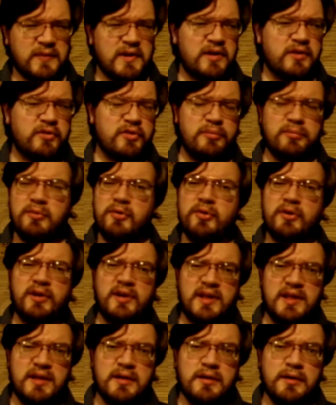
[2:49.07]

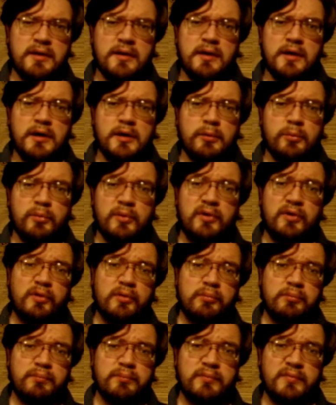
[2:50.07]
community
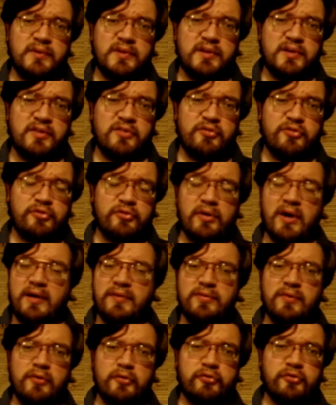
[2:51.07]
will
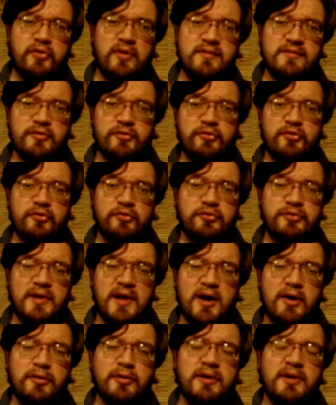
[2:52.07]
construct those services.
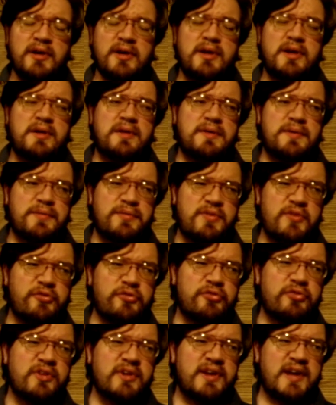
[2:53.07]
Now,
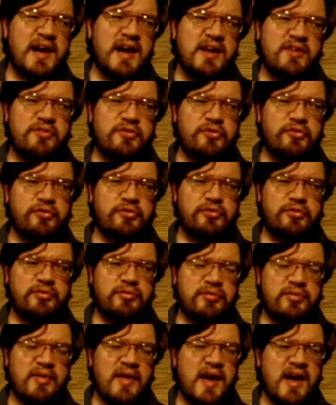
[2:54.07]
this negates
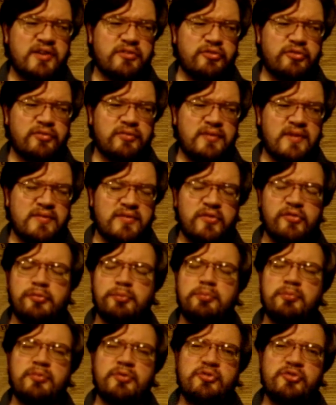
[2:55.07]
that, that this
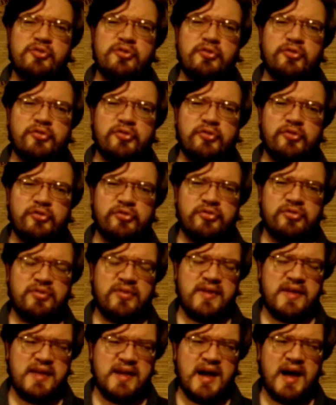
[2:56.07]
reduces
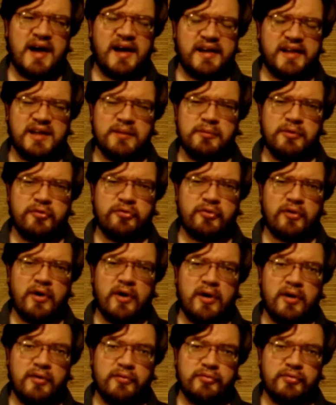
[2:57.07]
the argument
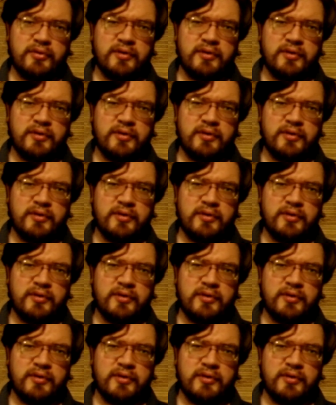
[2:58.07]
of